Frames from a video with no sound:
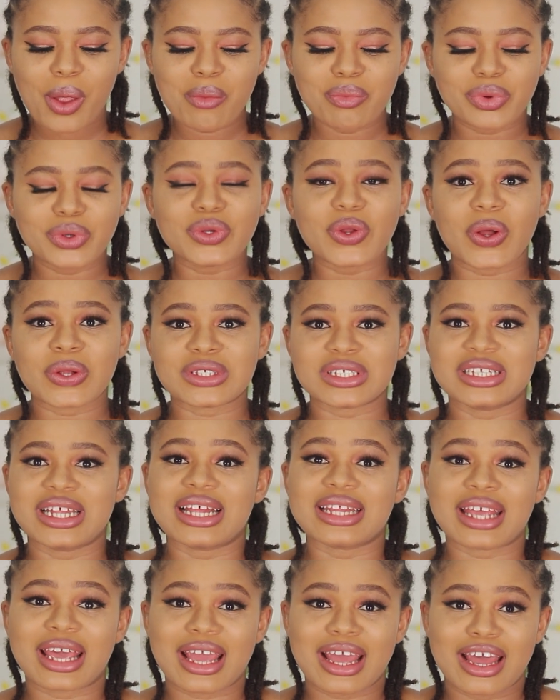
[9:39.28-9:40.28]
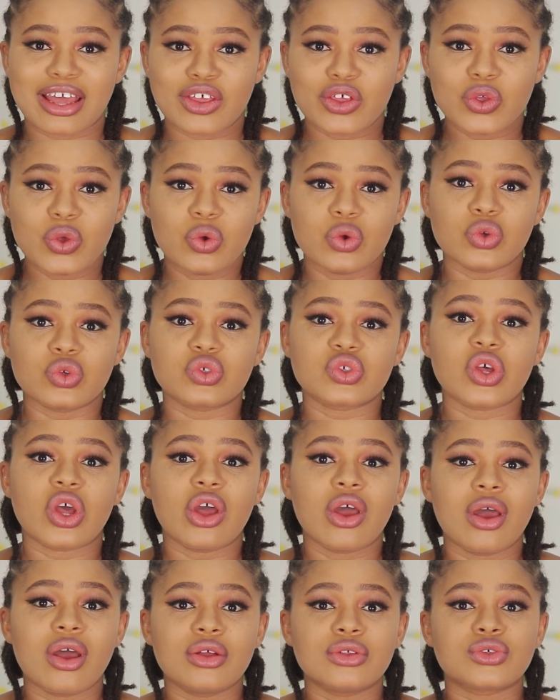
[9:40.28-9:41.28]
products that I can use
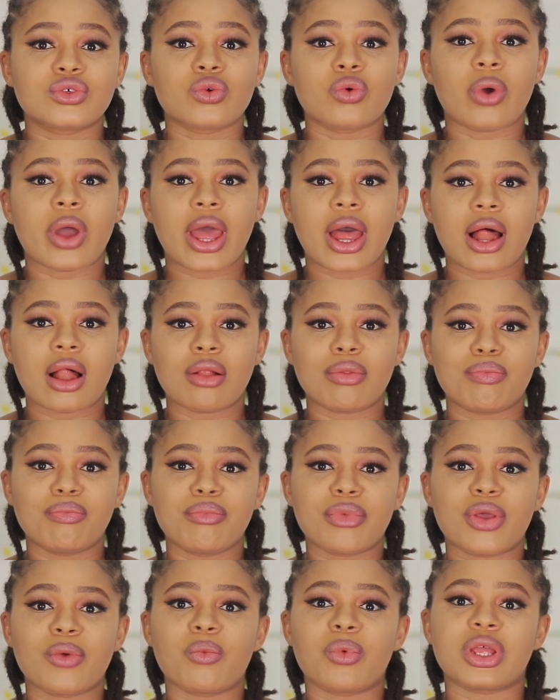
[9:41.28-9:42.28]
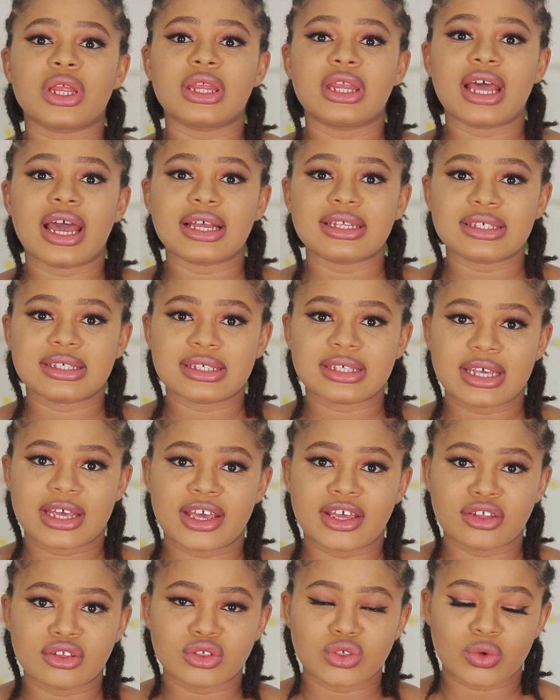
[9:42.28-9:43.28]
to help me with that
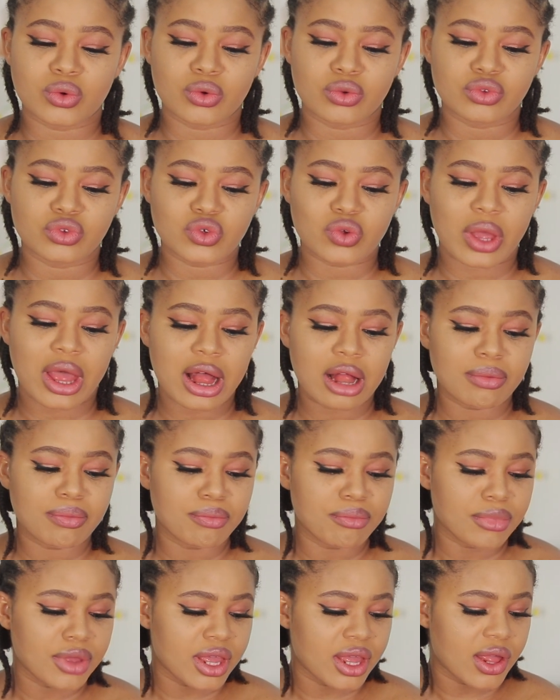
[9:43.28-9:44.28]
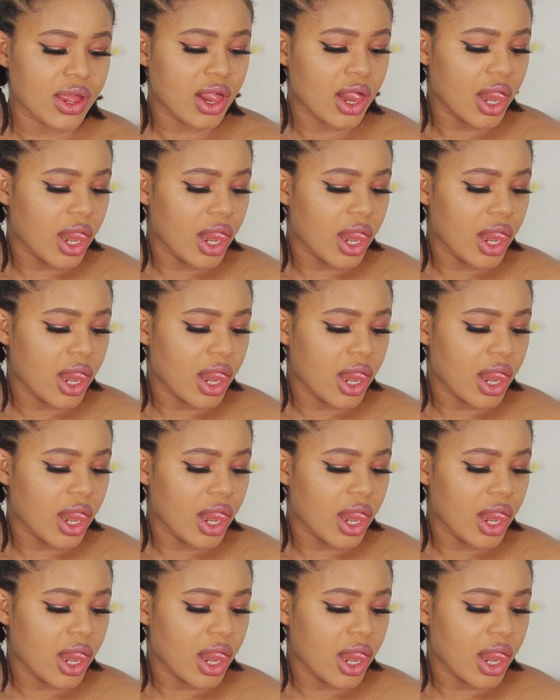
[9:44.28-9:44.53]
skin tone, to help me